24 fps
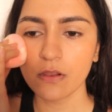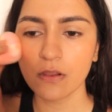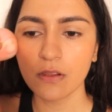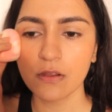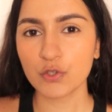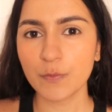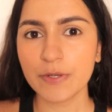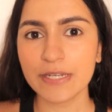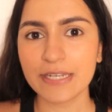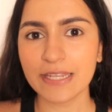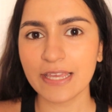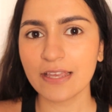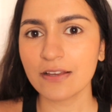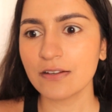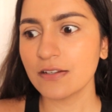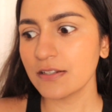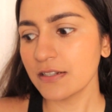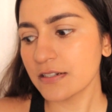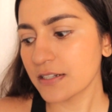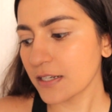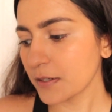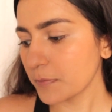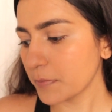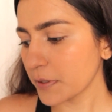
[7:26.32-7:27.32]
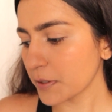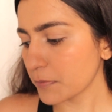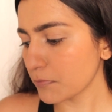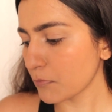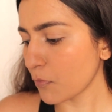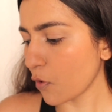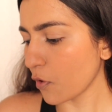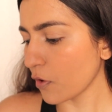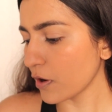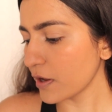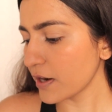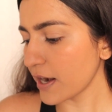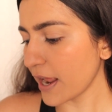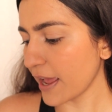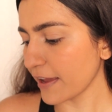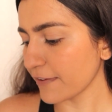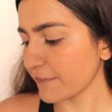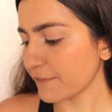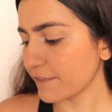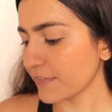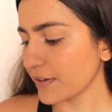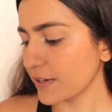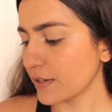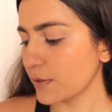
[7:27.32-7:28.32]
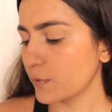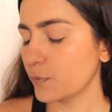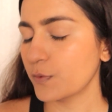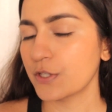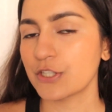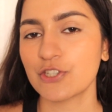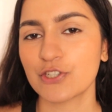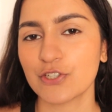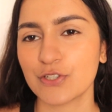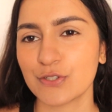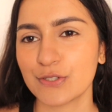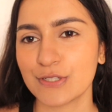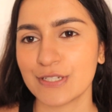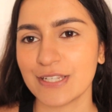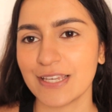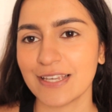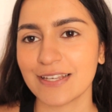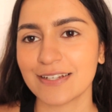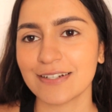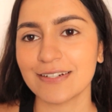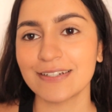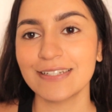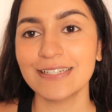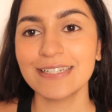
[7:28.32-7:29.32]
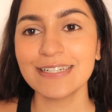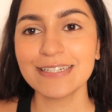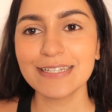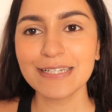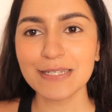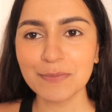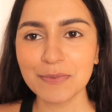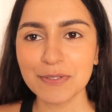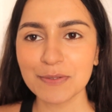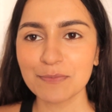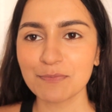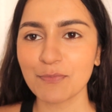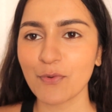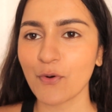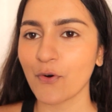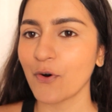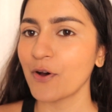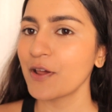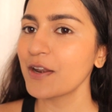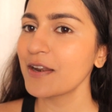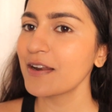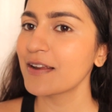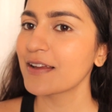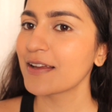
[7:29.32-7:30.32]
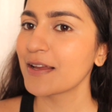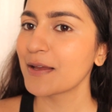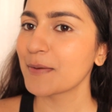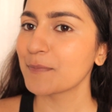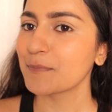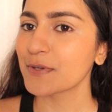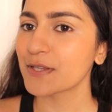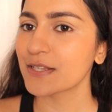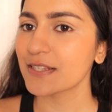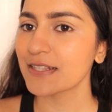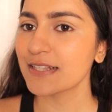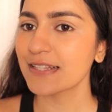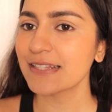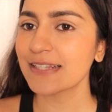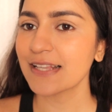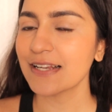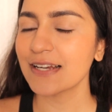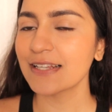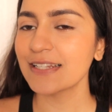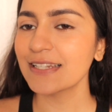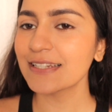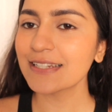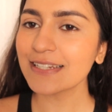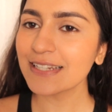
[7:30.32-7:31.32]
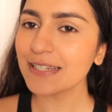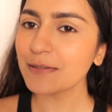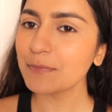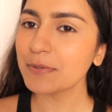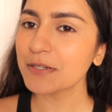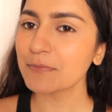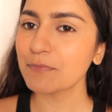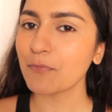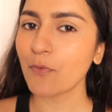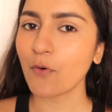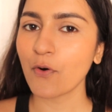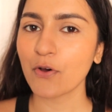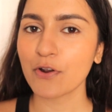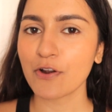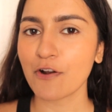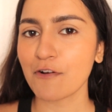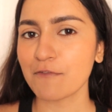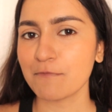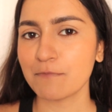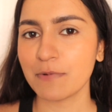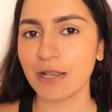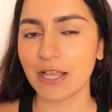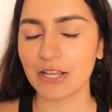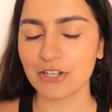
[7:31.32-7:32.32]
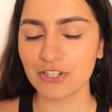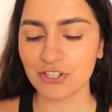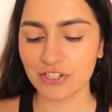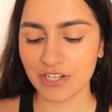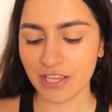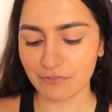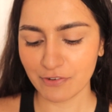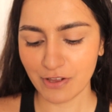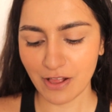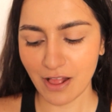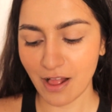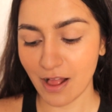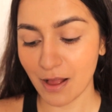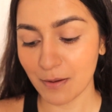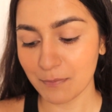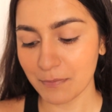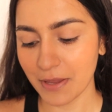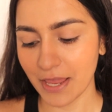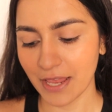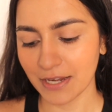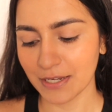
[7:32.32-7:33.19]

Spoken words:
Should we take a little bit more? I feel we should take a little bit more because a little bit more of blush never harm